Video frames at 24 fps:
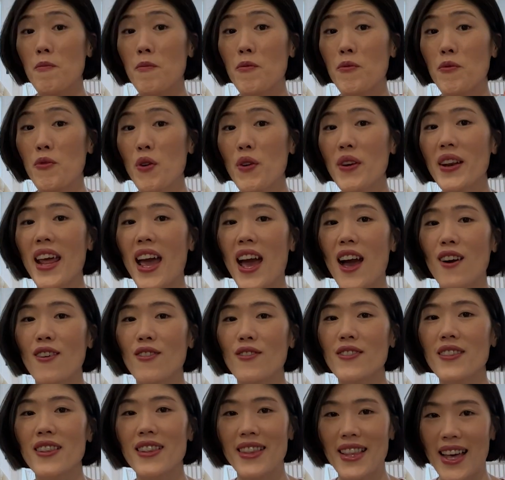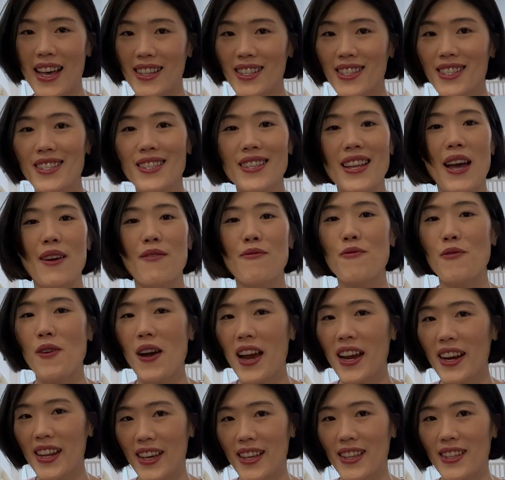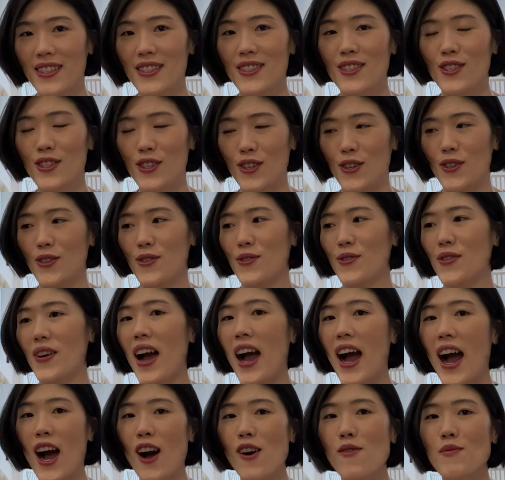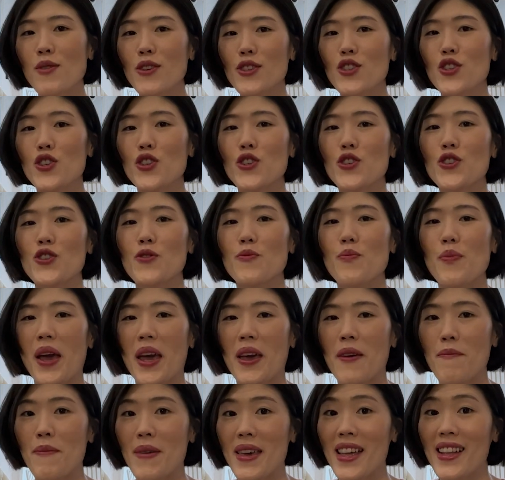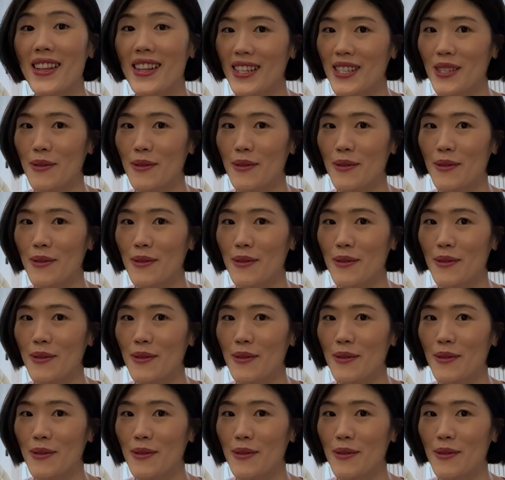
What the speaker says: for now, let's dive right into how much YouTube paid me this